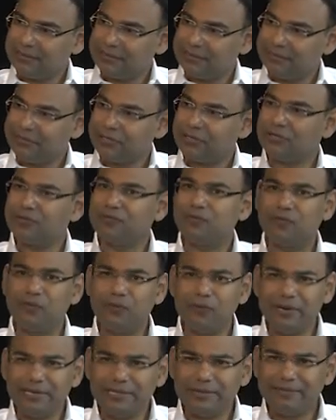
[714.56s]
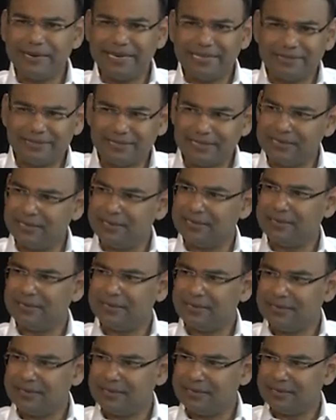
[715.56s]
because food is medicine.
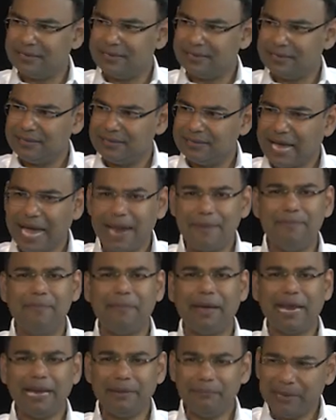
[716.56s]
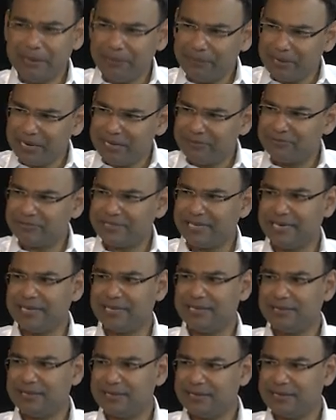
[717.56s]
And many people have said,